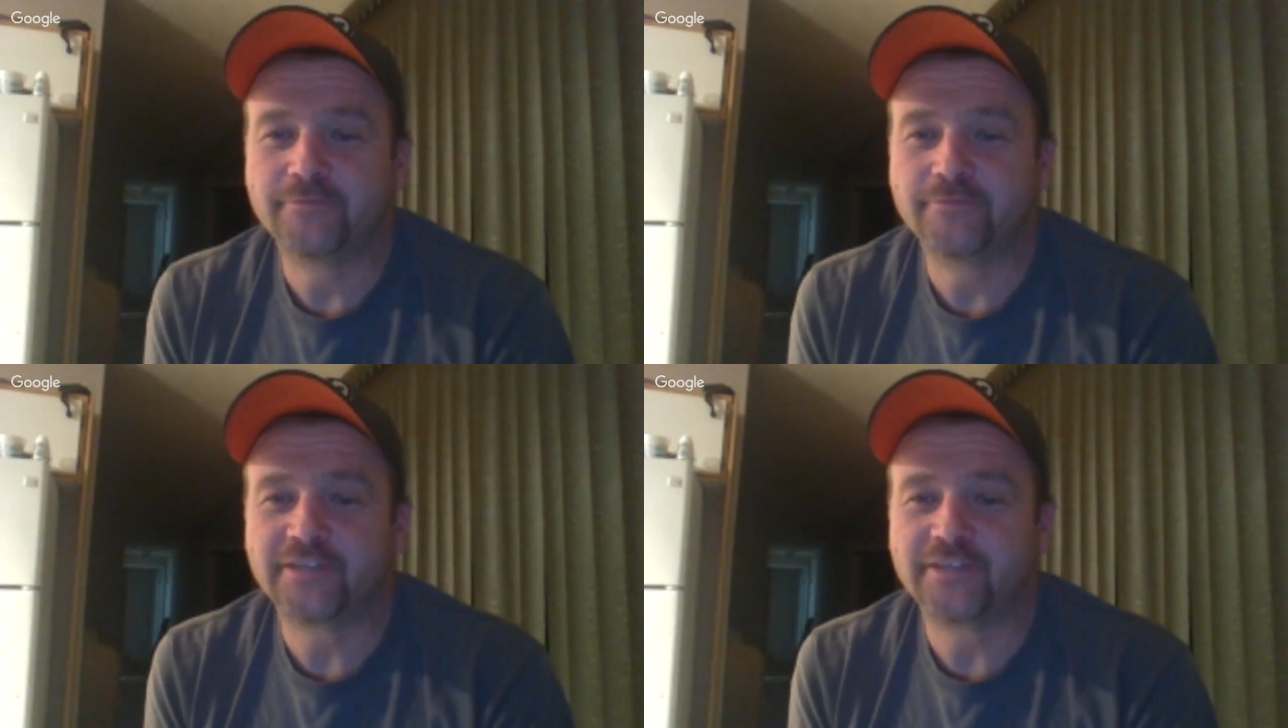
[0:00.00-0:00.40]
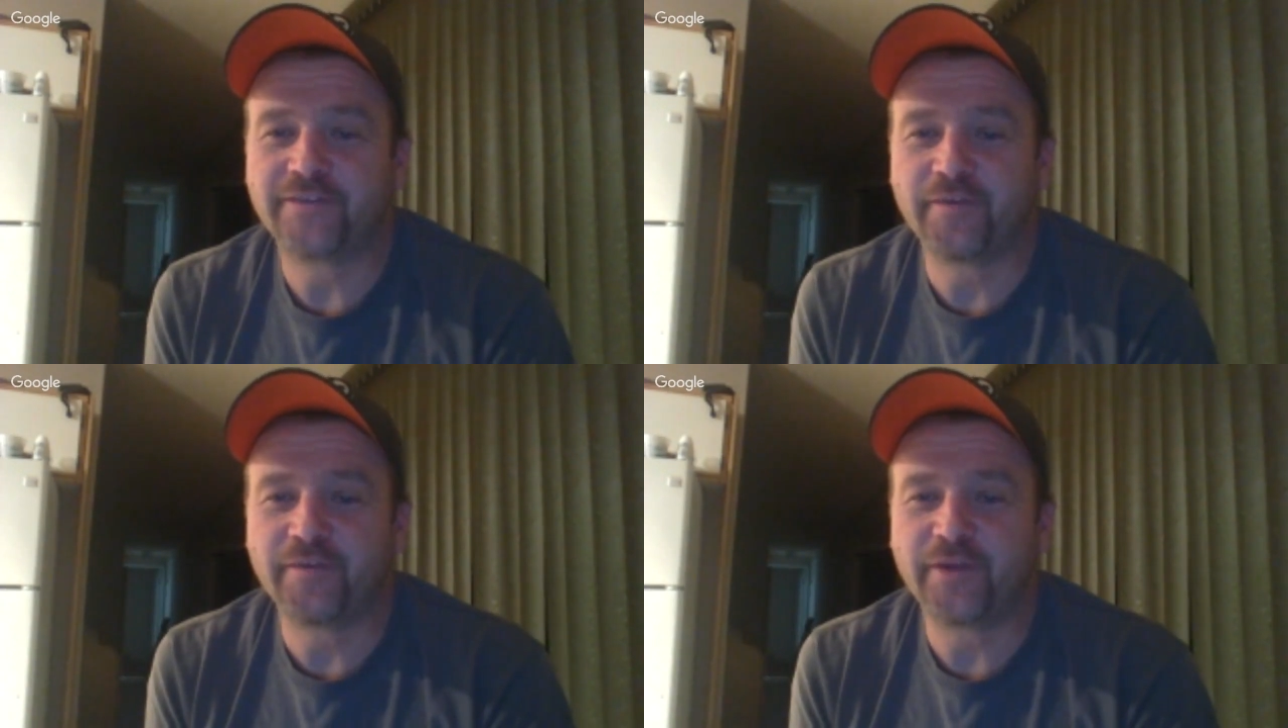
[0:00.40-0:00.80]
Because if
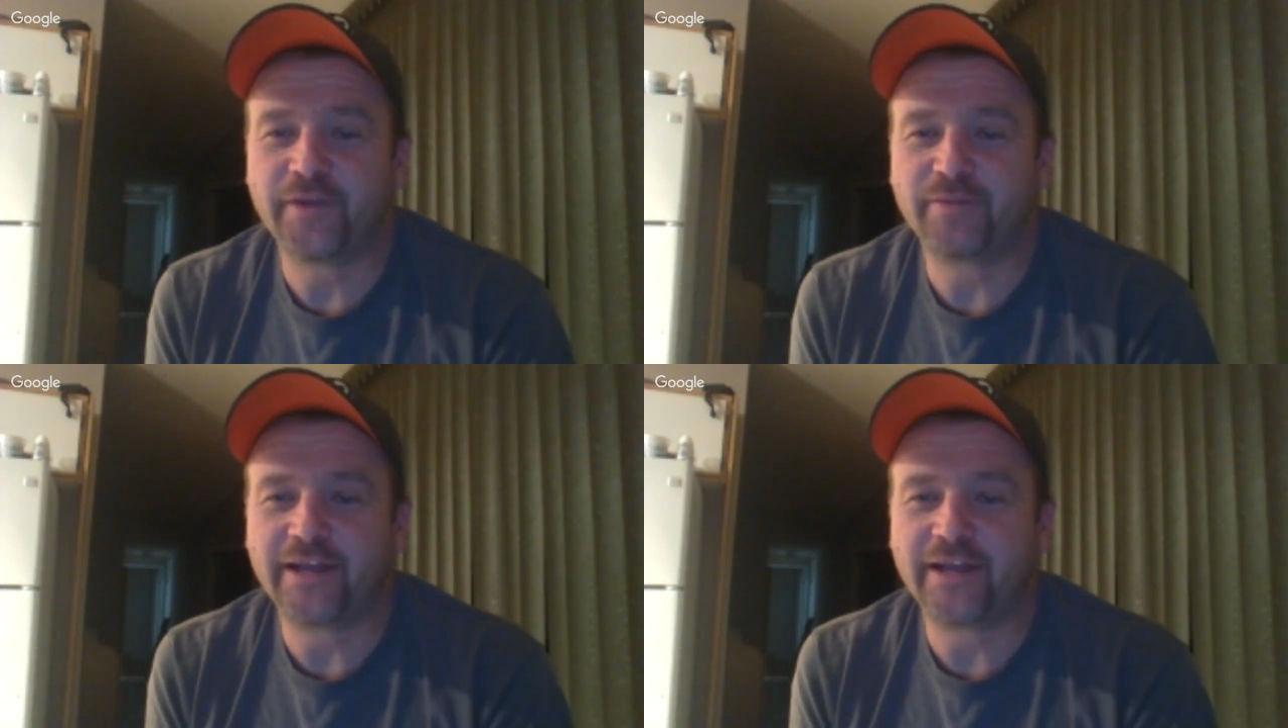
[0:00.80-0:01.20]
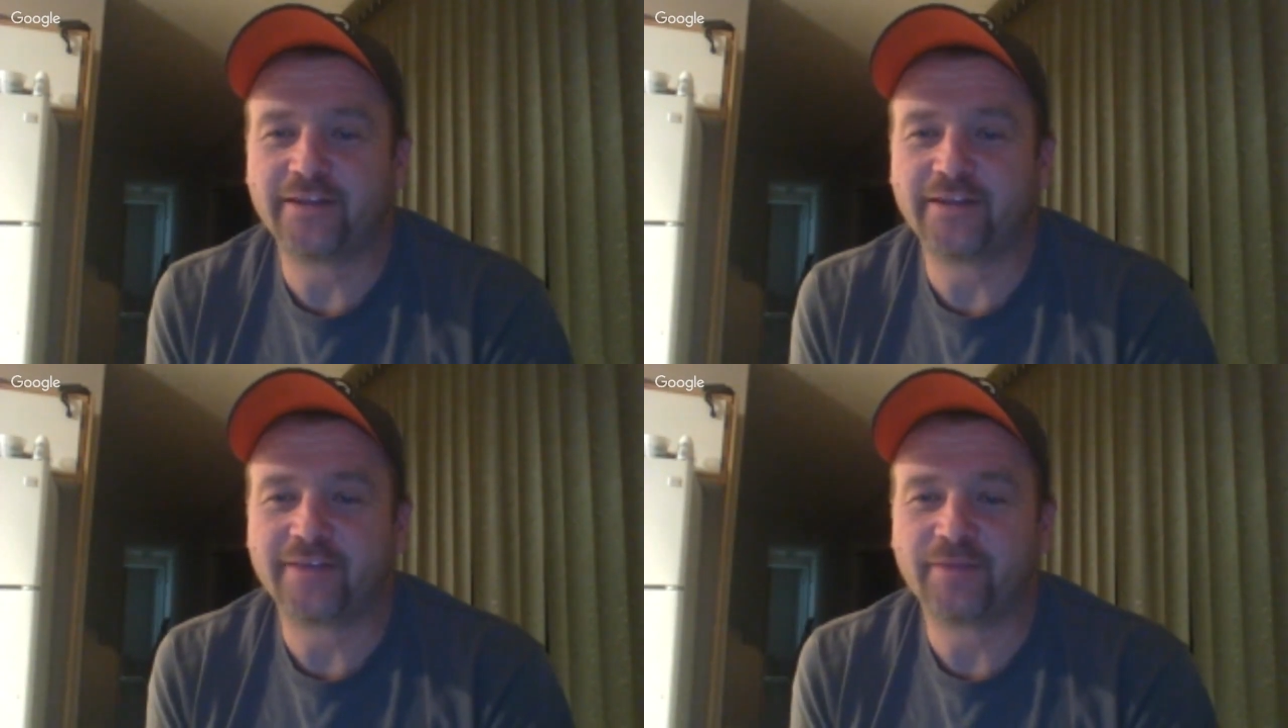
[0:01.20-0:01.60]
everybody planted
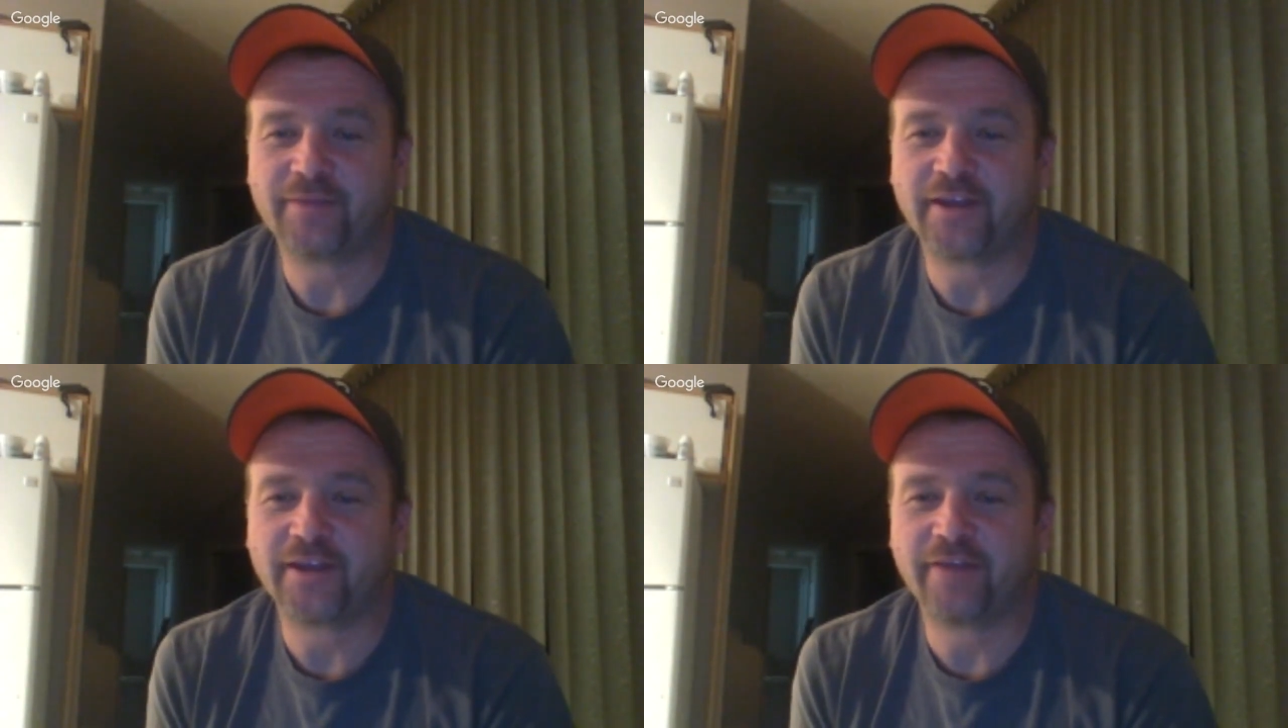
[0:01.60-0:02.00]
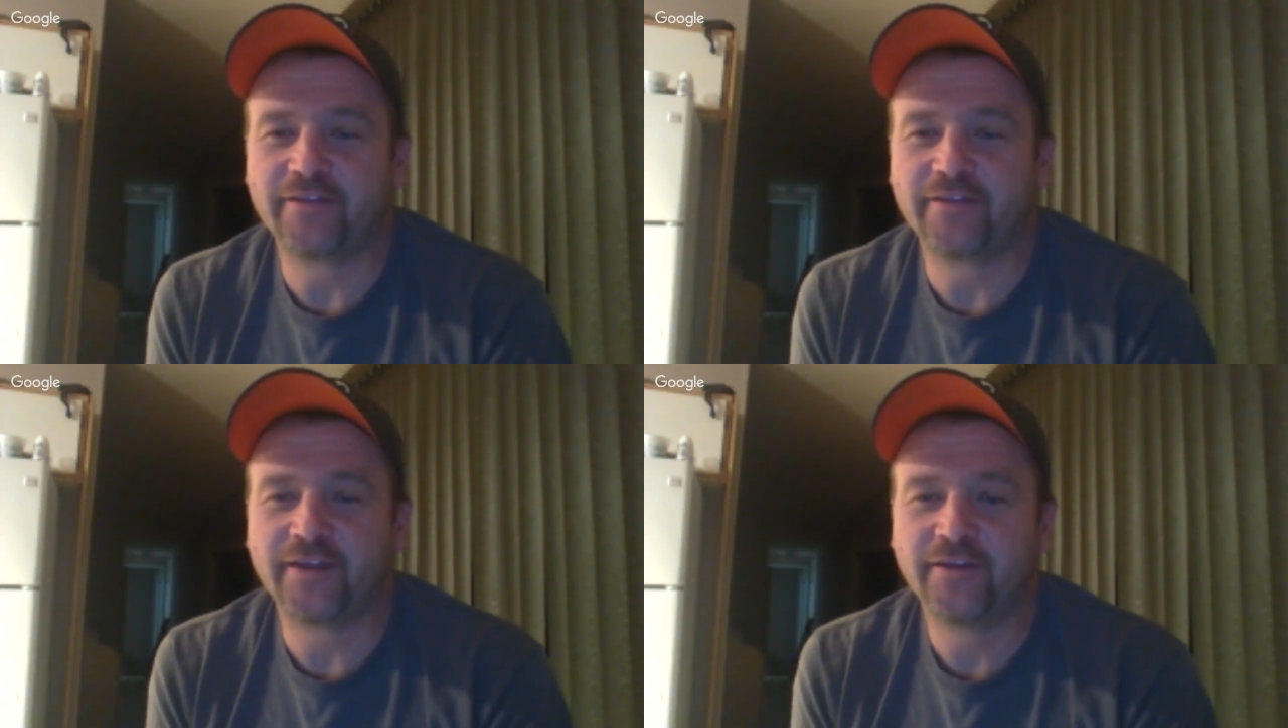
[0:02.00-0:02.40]
the same thing,
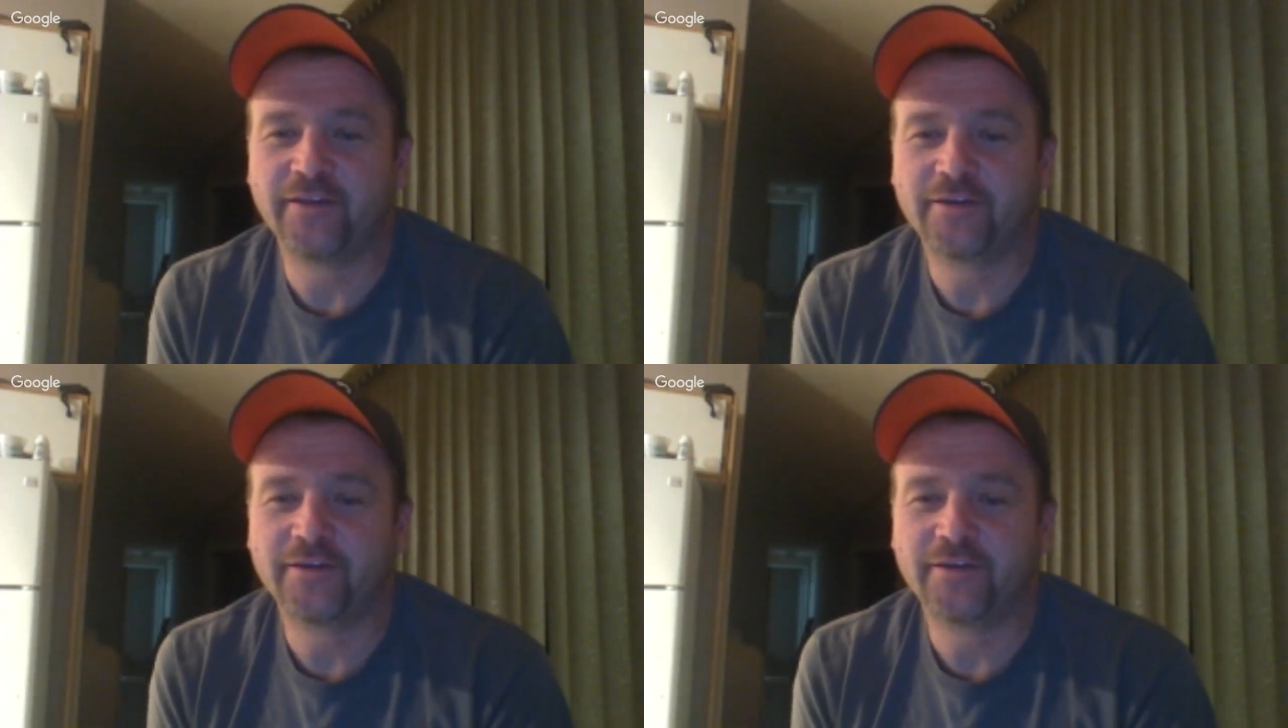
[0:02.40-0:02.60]
everything,